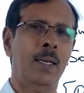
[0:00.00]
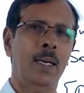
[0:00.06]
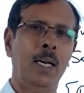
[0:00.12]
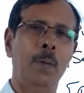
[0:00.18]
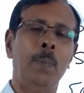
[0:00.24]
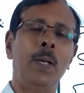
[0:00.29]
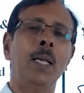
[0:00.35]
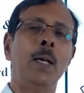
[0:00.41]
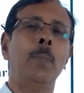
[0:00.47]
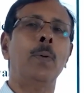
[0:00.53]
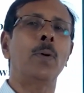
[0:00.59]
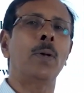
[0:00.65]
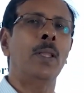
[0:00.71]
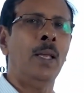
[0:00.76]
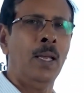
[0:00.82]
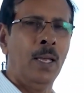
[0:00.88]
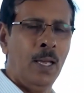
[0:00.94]
depending
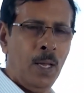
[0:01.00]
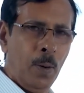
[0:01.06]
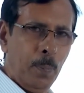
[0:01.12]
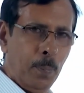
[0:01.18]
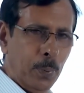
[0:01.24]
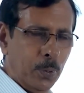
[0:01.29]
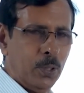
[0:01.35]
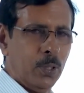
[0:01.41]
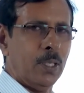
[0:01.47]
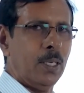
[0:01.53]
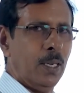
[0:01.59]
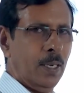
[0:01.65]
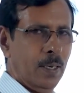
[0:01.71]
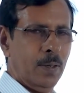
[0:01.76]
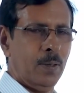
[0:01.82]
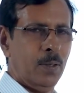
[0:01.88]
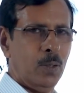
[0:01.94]
upon the position.
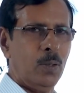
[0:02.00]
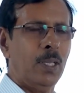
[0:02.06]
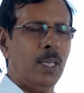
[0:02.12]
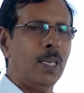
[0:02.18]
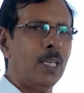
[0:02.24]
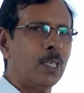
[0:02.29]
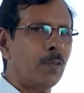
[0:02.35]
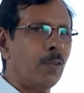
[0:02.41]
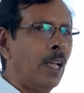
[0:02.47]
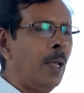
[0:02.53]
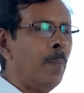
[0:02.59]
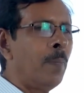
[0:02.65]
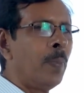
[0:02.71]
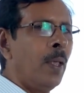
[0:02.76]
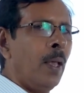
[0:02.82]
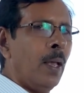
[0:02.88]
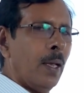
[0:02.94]
So that is
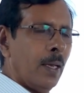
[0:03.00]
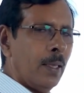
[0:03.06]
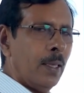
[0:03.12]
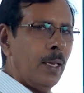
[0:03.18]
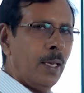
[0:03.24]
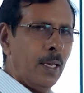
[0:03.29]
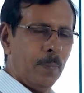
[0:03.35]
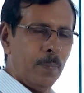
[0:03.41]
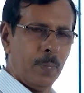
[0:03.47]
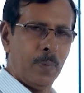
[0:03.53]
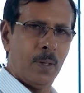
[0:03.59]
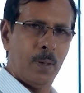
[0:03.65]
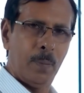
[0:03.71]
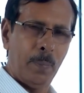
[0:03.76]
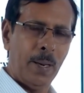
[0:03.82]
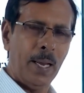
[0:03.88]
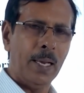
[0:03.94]
why the
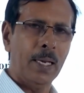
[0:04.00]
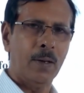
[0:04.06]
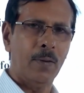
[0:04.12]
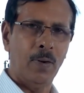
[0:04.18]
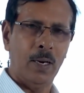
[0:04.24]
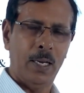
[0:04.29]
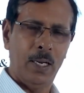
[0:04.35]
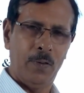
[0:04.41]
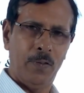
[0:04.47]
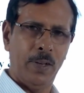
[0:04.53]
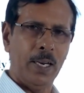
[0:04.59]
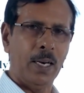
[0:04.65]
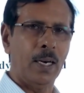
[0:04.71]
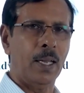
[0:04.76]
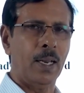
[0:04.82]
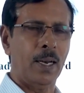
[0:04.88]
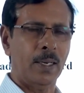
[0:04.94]
bank will give very
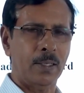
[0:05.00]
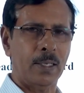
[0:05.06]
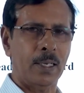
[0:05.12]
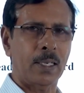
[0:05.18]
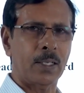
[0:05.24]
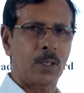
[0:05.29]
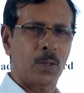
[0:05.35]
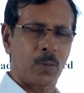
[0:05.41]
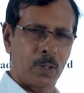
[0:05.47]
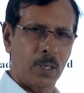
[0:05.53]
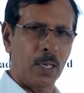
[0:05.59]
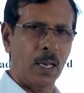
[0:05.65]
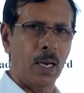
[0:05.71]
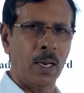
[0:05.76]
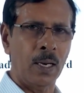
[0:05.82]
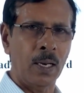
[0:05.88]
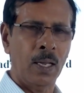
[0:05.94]
clear instruction to the
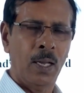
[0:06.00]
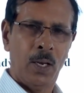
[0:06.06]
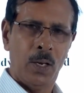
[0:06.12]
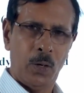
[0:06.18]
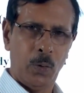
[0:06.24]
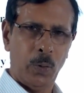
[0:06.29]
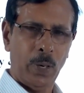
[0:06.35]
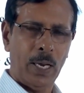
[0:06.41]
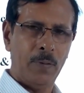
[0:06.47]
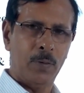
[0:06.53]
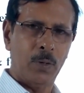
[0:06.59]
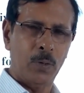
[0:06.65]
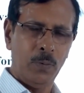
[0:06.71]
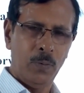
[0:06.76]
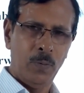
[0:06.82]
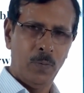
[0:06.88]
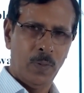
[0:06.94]
dealer. You have
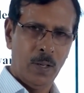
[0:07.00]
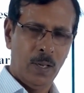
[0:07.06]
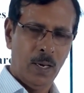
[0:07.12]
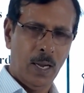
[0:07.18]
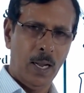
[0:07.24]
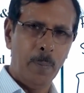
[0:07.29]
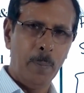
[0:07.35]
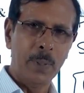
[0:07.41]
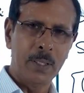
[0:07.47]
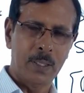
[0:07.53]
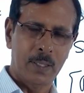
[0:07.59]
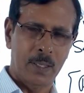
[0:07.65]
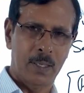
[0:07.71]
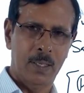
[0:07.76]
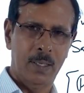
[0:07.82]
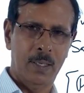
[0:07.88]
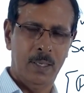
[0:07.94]
to limit
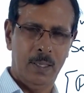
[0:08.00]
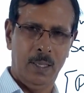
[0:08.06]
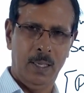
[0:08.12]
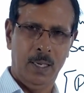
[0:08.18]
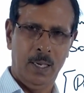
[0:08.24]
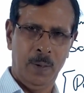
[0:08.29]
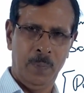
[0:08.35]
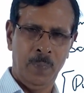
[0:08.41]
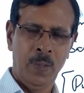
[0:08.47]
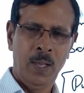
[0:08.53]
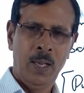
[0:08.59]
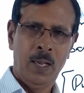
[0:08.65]
the